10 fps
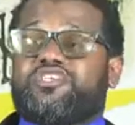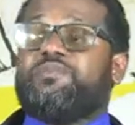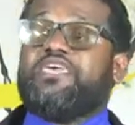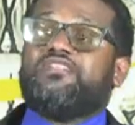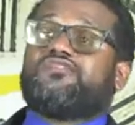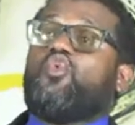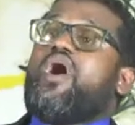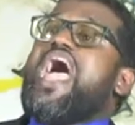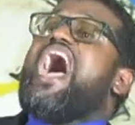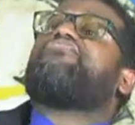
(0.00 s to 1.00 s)
means
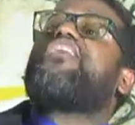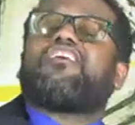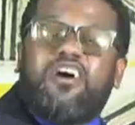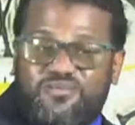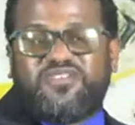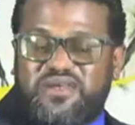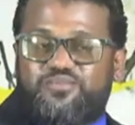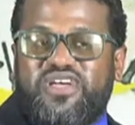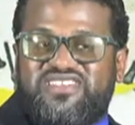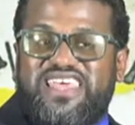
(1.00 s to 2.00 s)
whoever comes in
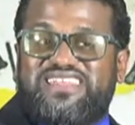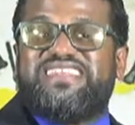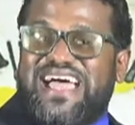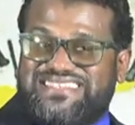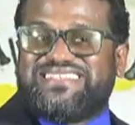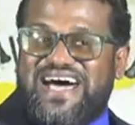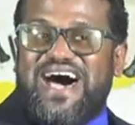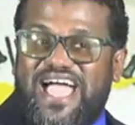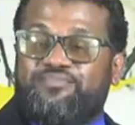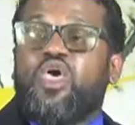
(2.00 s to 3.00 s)
president that
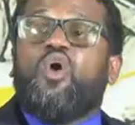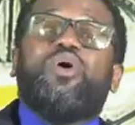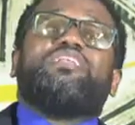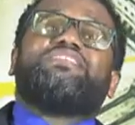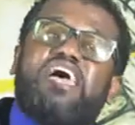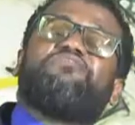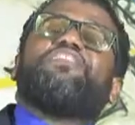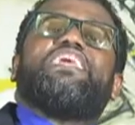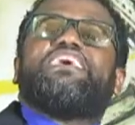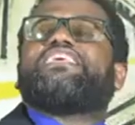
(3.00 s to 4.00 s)
time will
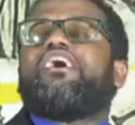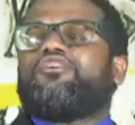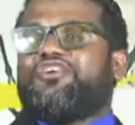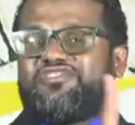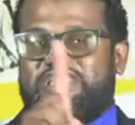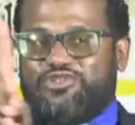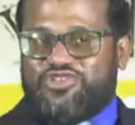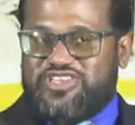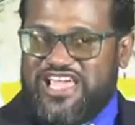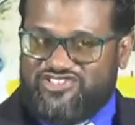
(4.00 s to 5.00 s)
definitely carry us into
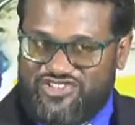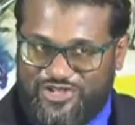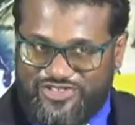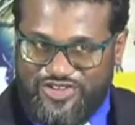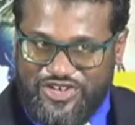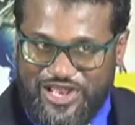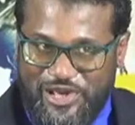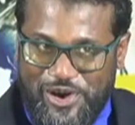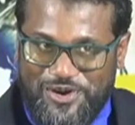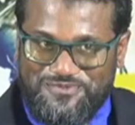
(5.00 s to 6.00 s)
the national Sunday
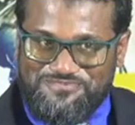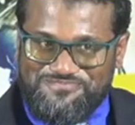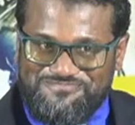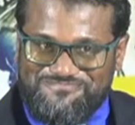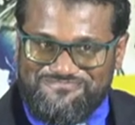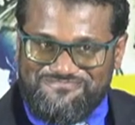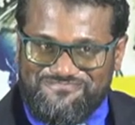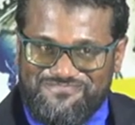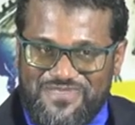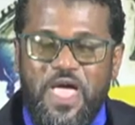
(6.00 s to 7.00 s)
law.
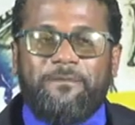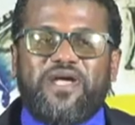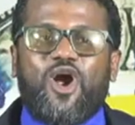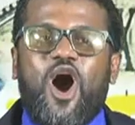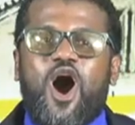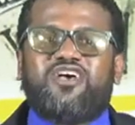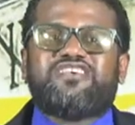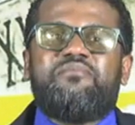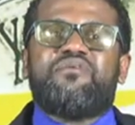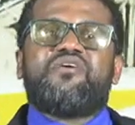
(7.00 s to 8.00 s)
Because
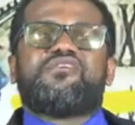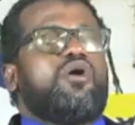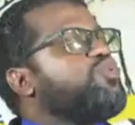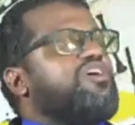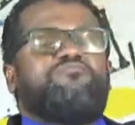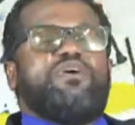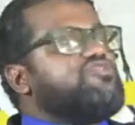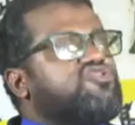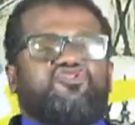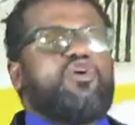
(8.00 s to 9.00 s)
America would have been
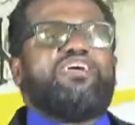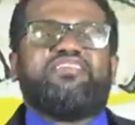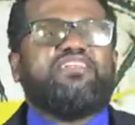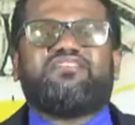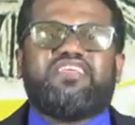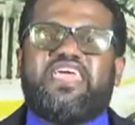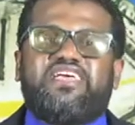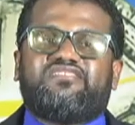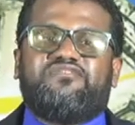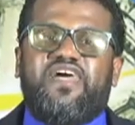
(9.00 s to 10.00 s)
straight into the
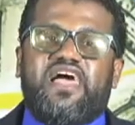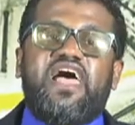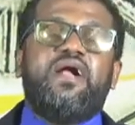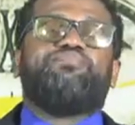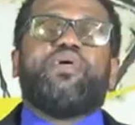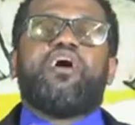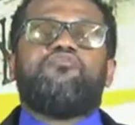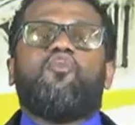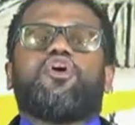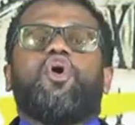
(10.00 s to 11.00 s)
gates of hell,
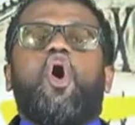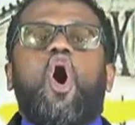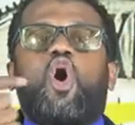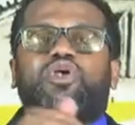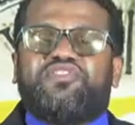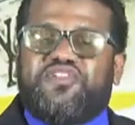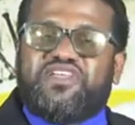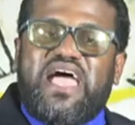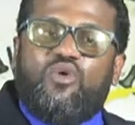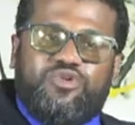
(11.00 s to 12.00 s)
therefore, the only
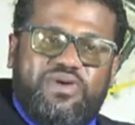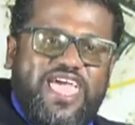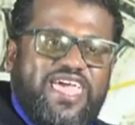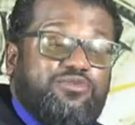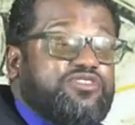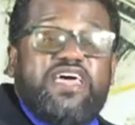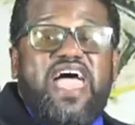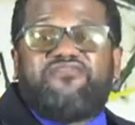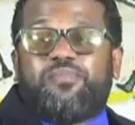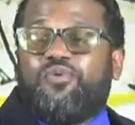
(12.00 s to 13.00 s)
thing that would be able to
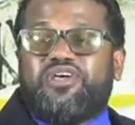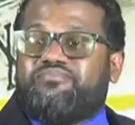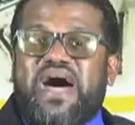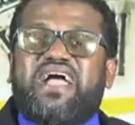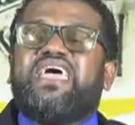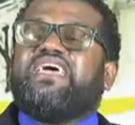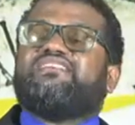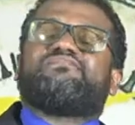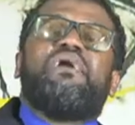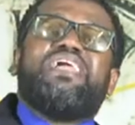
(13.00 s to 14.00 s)
ever pull it back
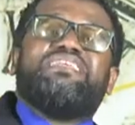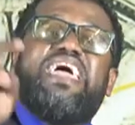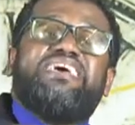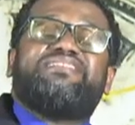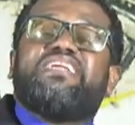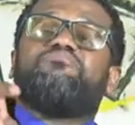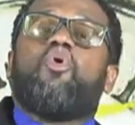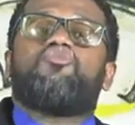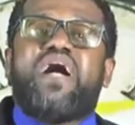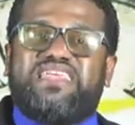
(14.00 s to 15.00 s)
is mandated
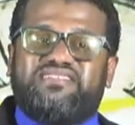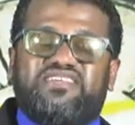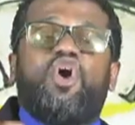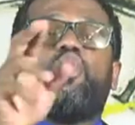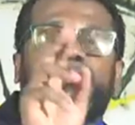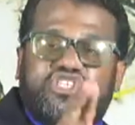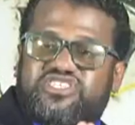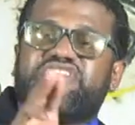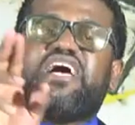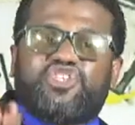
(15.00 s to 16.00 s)
morality, which is
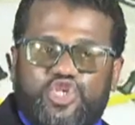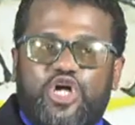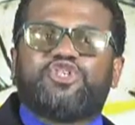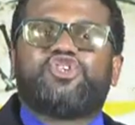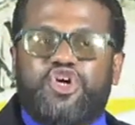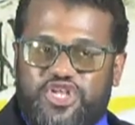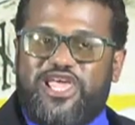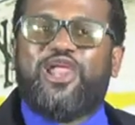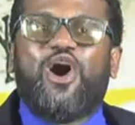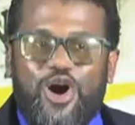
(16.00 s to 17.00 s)
a national Sunday
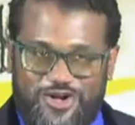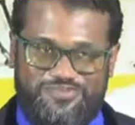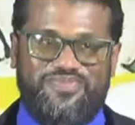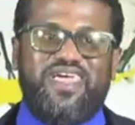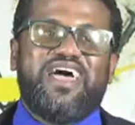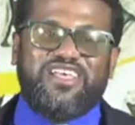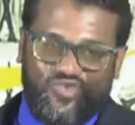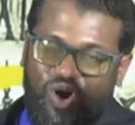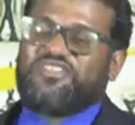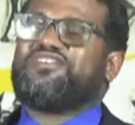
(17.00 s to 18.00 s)
law. That's
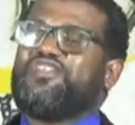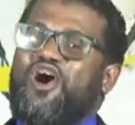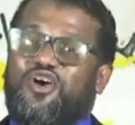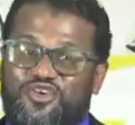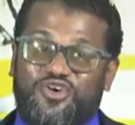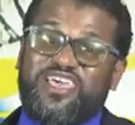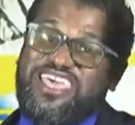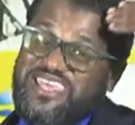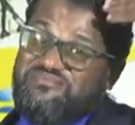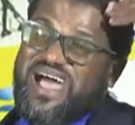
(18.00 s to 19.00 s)
one scenario
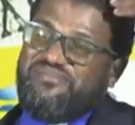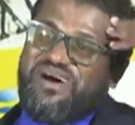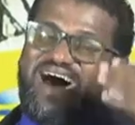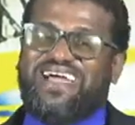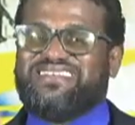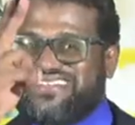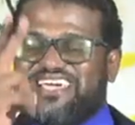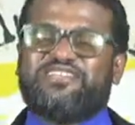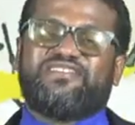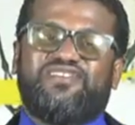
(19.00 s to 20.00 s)
in my mind.
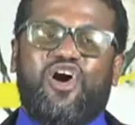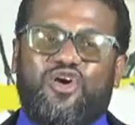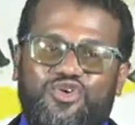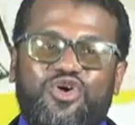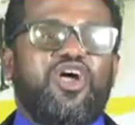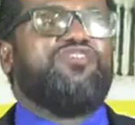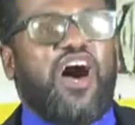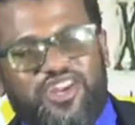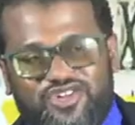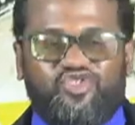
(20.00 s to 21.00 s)
Second scenario
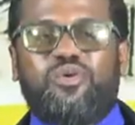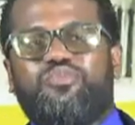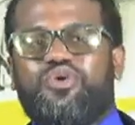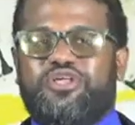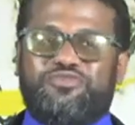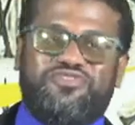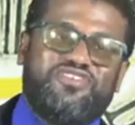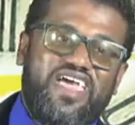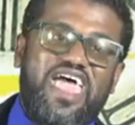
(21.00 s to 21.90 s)
Donald Trump wins.